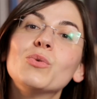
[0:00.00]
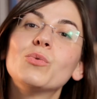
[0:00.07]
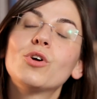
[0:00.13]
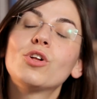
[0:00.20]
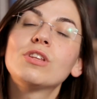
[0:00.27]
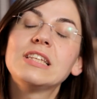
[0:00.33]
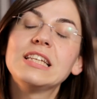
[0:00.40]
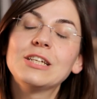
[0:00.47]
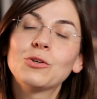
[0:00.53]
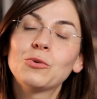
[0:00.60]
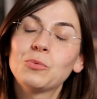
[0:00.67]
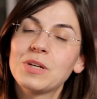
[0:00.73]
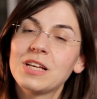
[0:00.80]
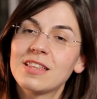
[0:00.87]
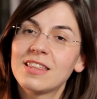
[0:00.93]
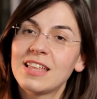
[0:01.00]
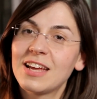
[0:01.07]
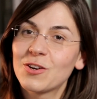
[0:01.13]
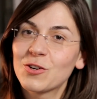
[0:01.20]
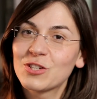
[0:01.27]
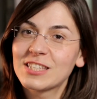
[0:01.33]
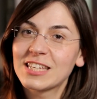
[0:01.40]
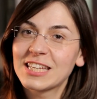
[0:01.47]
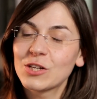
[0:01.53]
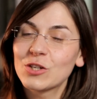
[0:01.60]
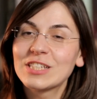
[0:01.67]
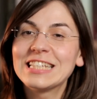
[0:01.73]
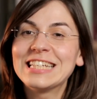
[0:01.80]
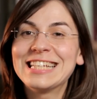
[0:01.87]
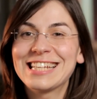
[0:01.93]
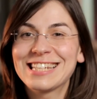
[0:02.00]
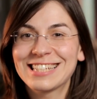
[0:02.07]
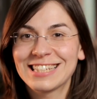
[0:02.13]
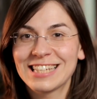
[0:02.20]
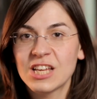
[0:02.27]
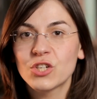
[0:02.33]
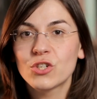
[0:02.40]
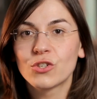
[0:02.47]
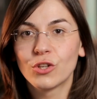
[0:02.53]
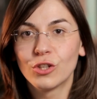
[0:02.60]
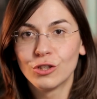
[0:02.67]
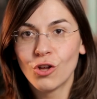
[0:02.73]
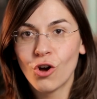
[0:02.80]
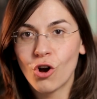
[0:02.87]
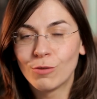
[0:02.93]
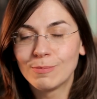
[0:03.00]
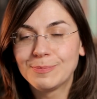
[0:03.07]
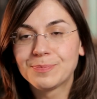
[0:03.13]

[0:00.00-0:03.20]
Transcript: will deal with energy security in international law.